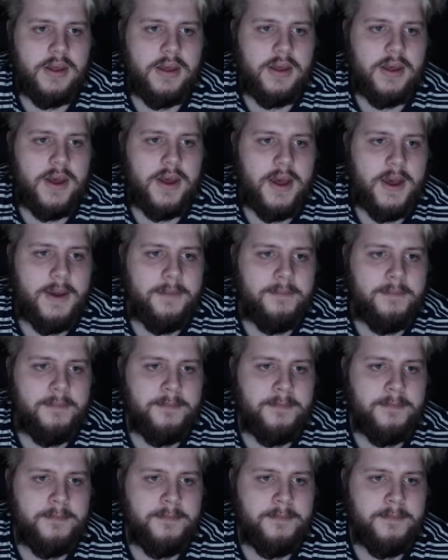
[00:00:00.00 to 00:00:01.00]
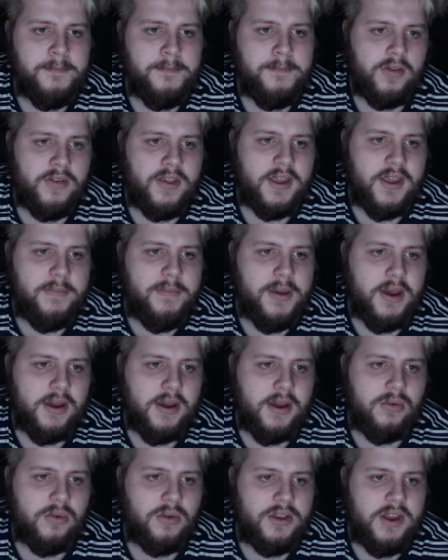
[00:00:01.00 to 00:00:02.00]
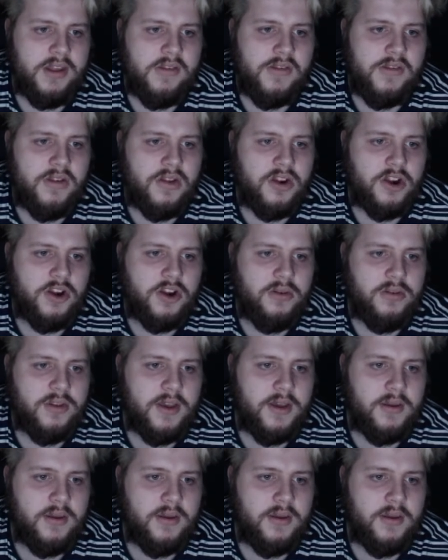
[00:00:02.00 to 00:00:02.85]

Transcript: So attacking perks, we've got distance shooter,